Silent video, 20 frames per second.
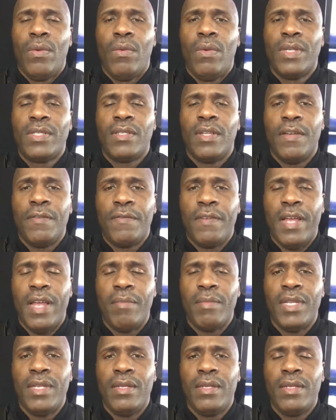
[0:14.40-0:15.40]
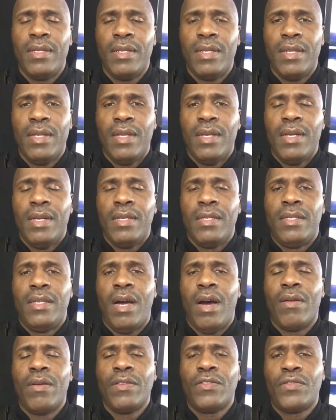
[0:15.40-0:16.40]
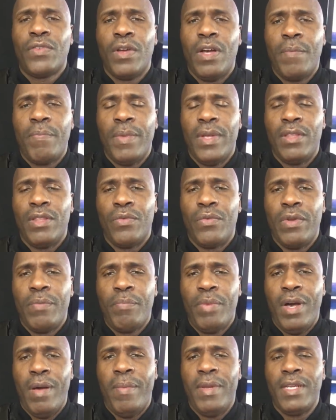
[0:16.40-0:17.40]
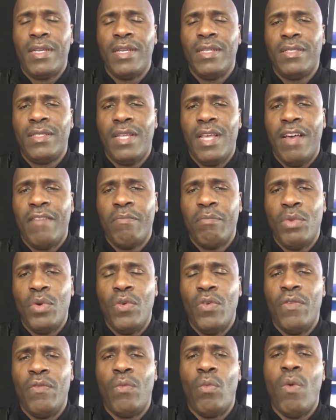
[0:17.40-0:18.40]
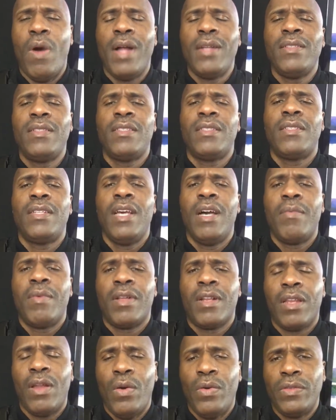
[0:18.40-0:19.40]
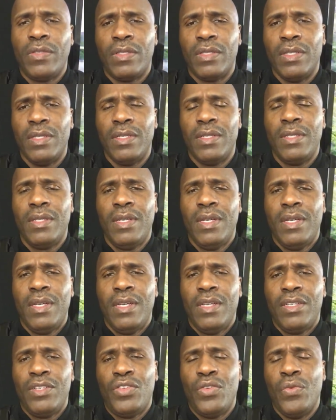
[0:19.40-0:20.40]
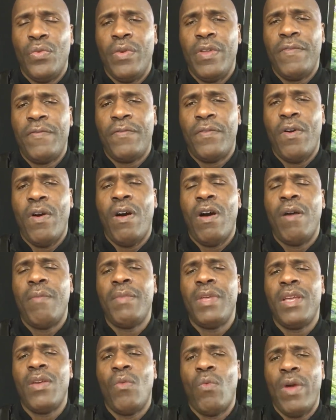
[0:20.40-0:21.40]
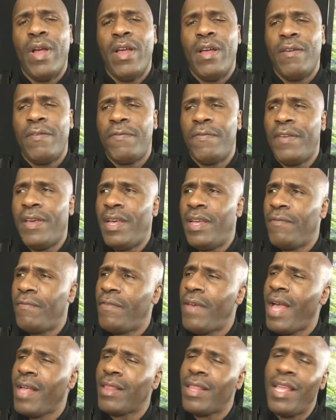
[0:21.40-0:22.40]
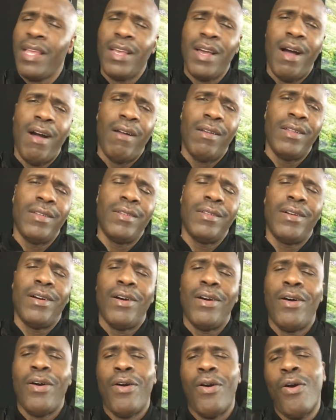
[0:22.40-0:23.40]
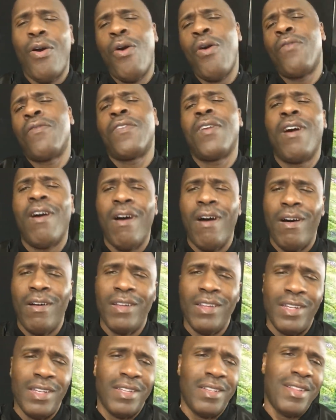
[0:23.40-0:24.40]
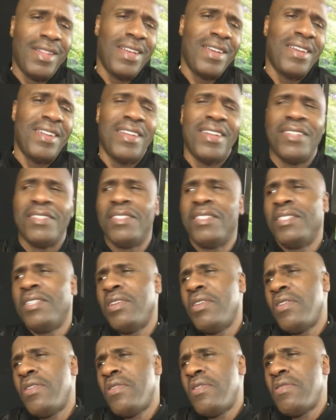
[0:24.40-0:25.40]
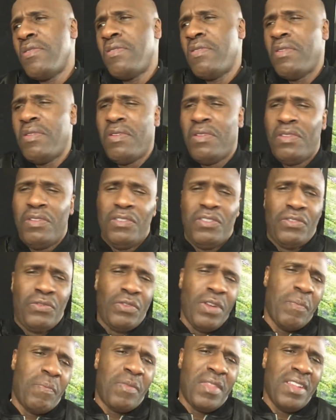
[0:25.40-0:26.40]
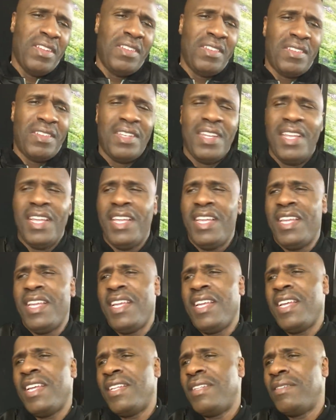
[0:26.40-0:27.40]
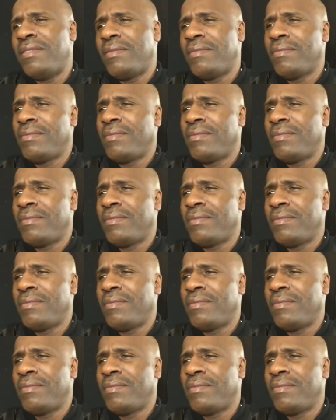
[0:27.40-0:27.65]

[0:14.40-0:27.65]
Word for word: What's up, family? Donald Trump and the Republicans have moved one step closer to reforming welfare. In fact, they call it overhauling. They're going to strip this thing and